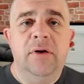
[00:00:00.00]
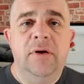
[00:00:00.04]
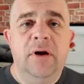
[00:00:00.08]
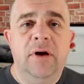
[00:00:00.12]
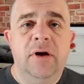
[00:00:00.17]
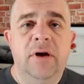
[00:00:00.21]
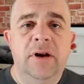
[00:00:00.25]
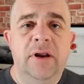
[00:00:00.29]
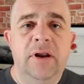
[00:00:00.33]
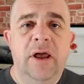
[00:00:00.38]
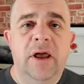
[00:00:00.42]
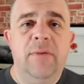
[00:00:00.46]

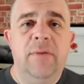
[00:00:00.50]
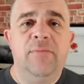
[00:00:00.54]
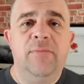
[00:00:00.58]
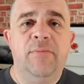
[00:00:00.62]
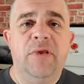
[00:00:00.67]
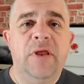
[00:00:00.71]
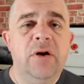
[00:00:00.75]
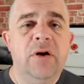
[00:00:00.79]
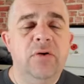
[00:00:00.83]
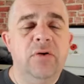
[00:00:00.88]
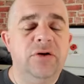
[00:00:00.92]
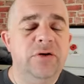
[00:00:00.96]
right? But
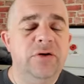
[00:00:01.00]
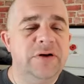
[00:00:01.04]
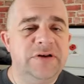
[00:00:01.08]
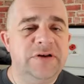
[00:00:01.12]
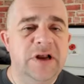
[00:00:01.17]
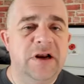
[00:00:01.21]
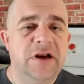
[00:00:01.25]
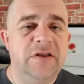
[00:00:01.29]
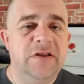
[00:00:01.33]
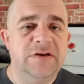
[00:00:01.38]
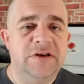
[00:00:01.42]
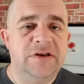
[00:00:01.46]
they'll all do
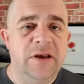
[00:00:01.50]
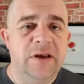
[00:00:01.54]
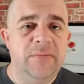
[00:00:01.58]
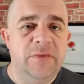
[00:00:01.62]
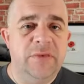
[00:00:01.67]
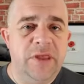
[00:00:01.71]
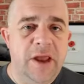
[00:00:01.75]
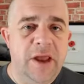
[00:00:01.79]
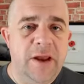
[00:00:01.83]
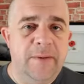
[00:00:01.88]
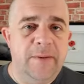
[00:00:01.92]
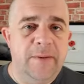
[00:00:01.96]
exactly the same thing.